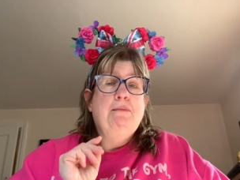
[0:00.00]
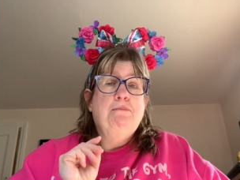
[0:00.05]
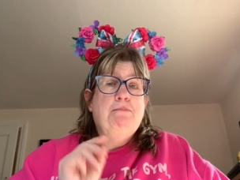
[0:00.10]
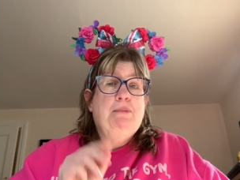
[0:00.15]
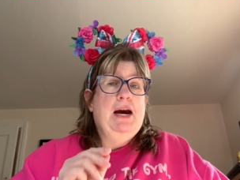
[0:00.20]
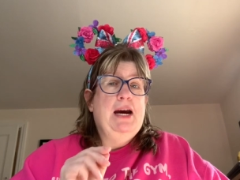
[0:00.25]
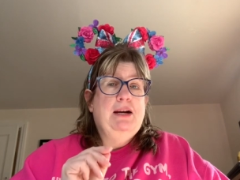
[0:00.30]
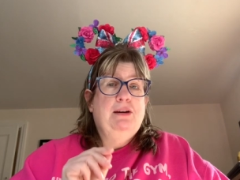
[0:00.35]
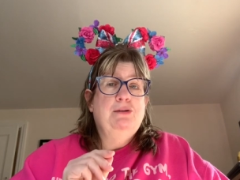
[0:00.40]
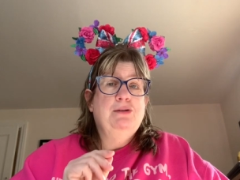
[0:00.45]

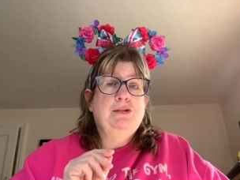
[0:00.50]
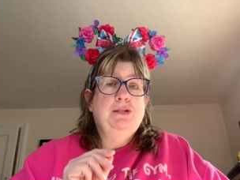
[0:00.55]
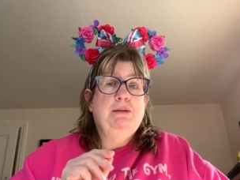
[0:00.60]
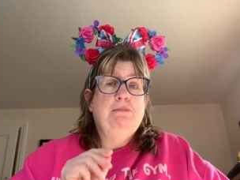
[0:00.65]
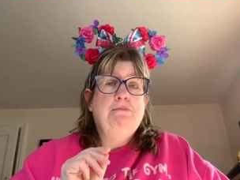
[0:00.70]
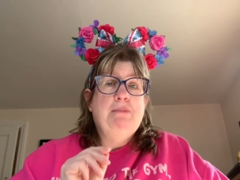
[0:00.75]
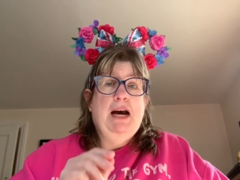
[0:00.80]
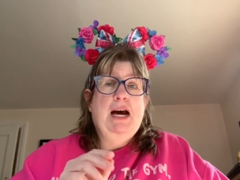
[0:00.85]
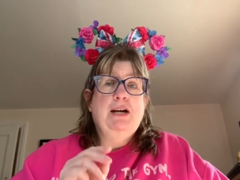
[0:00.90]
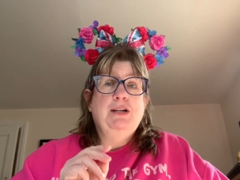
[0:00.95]
bangers
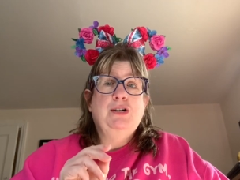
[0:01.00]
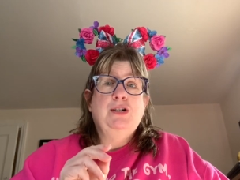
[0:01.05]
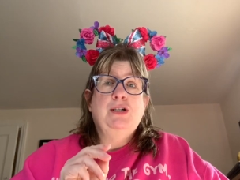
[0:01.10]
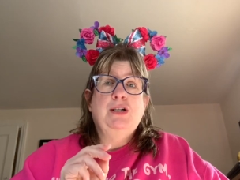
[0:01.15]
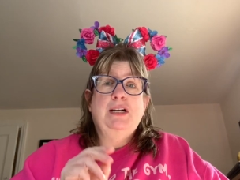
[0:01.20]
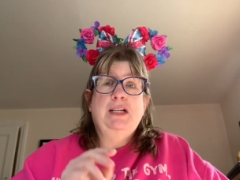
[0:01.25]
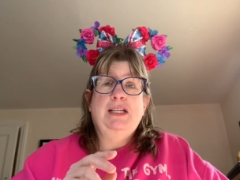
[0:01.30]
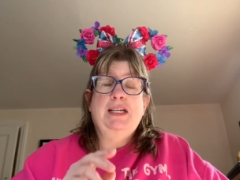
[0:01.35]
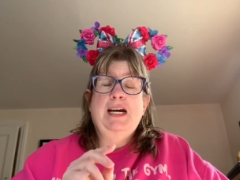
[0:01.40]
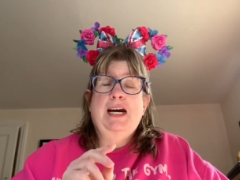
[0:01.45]
and mash
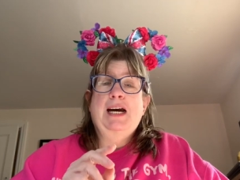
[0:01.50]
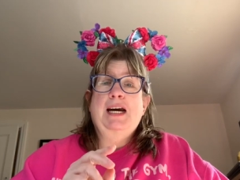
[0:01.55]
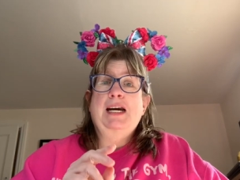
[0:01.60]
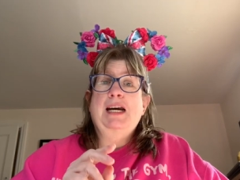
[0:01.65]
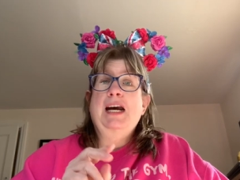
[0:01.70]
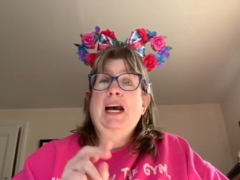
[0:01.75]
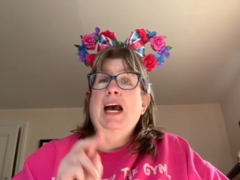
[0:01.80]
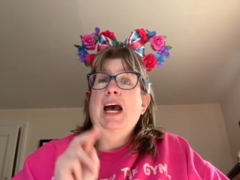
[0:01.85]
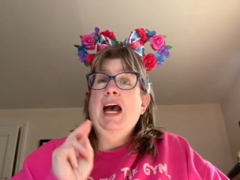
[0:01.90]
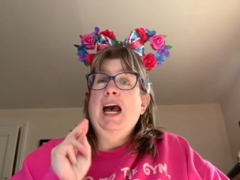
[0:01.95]

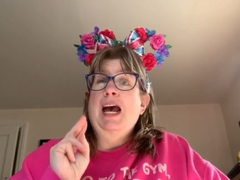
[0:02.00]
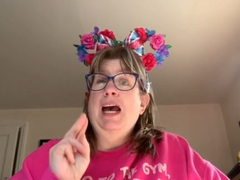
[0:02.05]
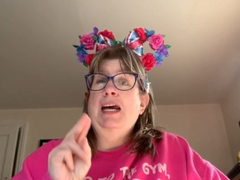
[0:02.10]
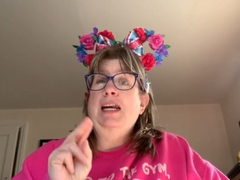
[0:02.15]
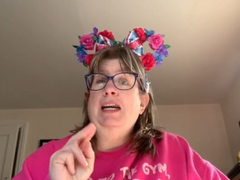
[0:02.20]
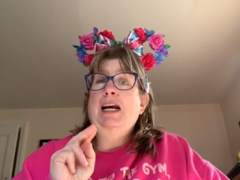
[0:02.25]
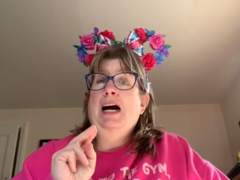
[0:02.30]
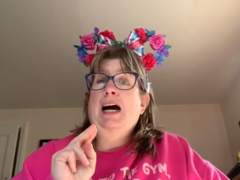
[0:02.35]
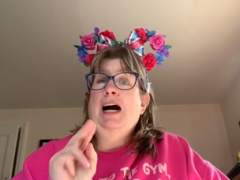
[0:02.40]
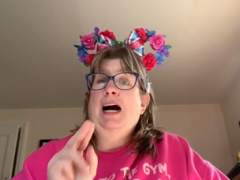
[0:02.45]
today
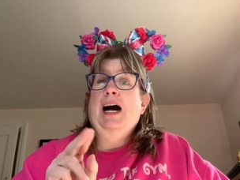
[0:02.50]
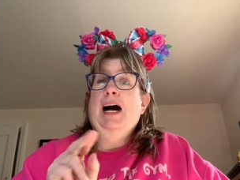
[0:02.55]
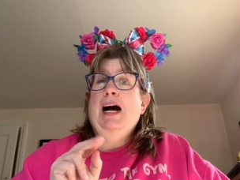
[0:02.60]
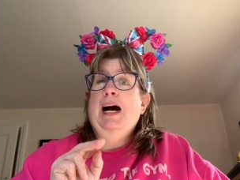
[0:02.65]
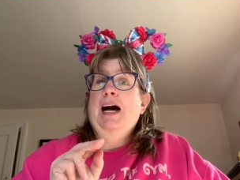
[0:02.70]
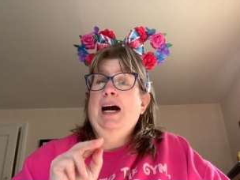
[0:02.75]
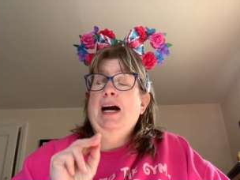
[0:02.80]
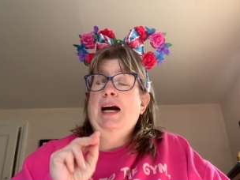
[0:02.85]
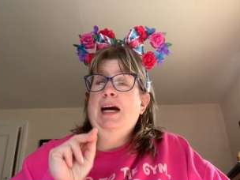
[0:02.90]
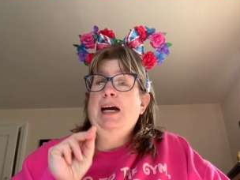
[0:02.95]
and
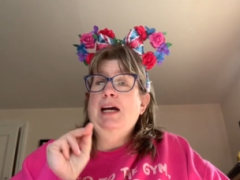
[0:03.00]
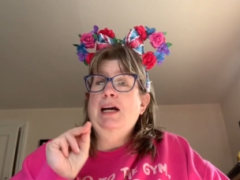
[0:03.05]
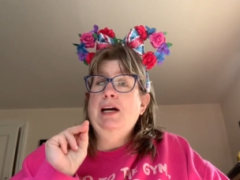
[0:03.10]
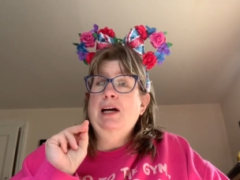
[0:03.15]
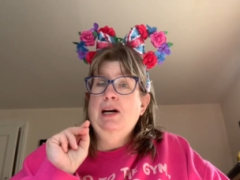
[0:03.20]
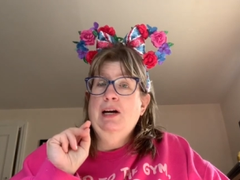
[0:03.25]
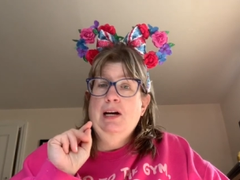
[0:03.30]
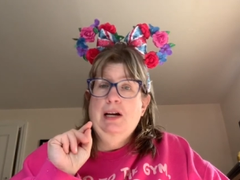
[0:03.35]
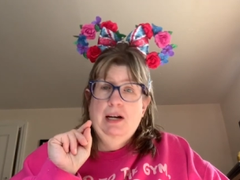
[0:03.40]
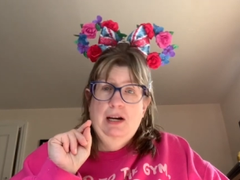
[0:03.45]
I
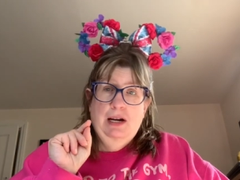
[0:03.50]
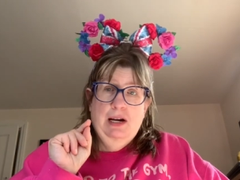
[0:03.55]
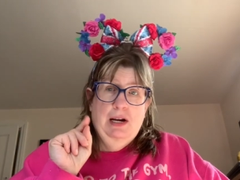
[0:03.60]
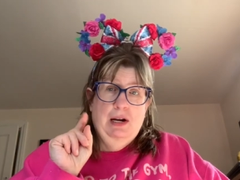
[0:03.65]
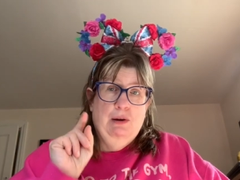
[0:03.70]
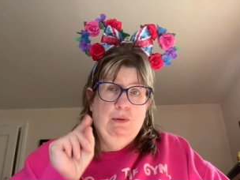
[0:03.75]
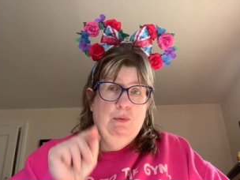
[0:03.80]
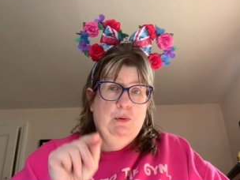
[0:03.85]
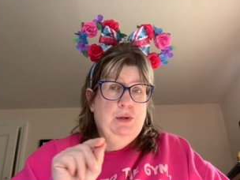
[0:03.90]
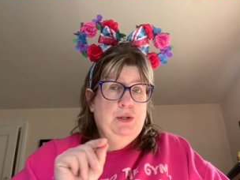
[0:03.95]

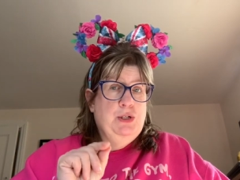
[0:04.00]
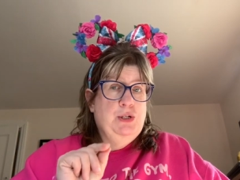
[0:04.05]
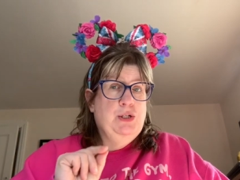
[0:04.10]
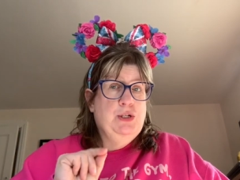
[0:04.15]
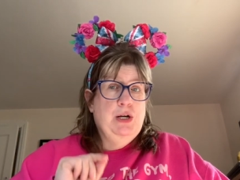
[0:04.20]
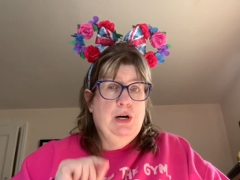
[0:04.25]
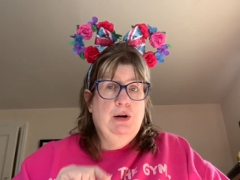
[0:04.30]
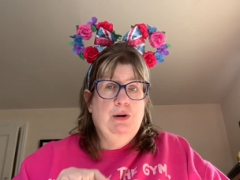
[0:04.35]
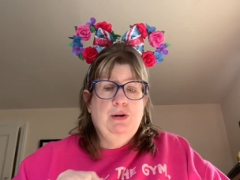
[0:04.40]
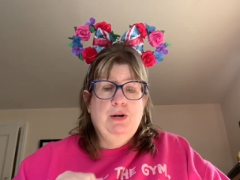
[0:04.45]
will
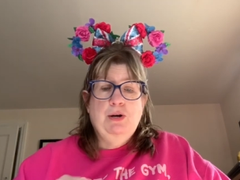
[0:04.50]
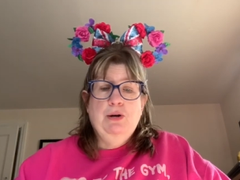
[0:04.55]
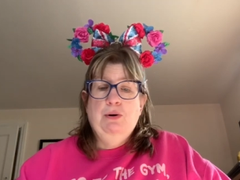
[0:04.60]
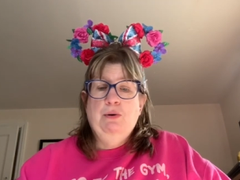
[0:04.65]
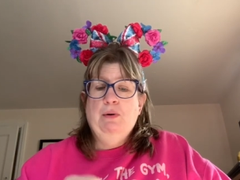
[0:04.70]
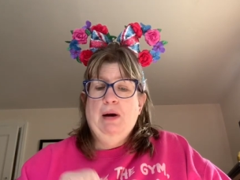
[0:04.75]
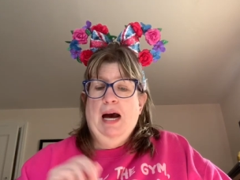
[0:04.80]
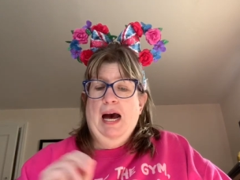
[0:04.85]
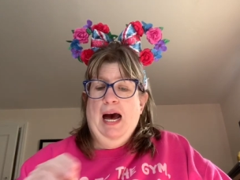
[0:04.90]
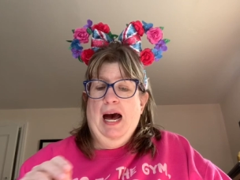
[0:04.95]
show
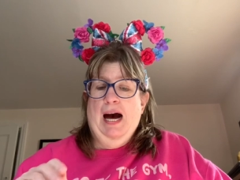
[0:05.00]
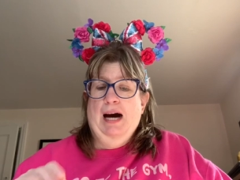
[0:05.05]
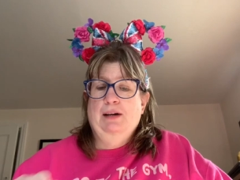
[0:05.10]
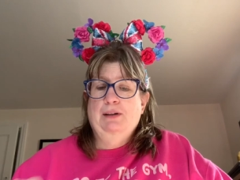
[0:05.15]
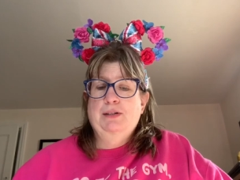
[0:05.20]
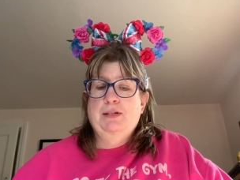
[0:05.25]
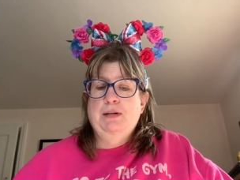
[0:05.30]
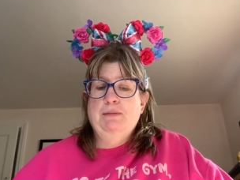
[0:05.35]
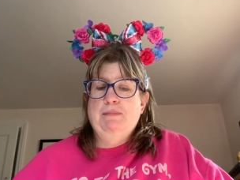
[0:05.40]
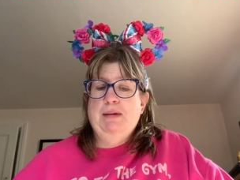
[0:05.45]
you how
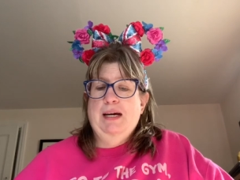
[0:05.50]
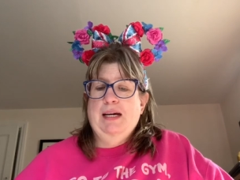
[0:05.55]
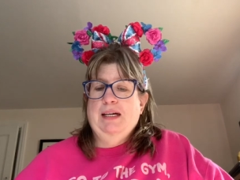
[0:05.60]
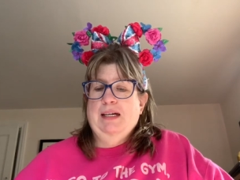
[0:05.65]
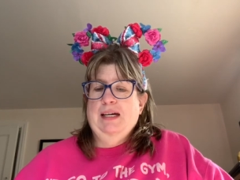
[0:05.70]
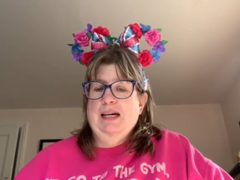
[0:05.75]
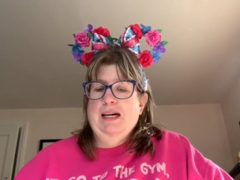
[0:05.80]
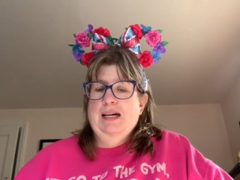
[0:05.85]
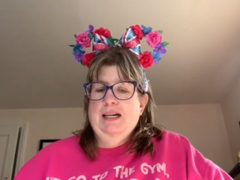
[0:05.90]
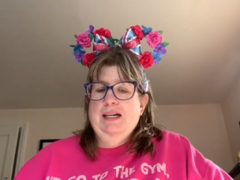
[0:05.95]
to
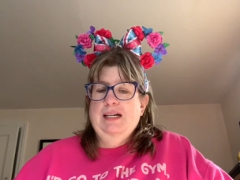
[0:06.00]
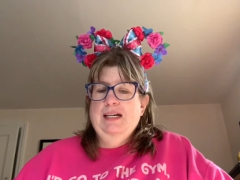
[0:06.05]
make it.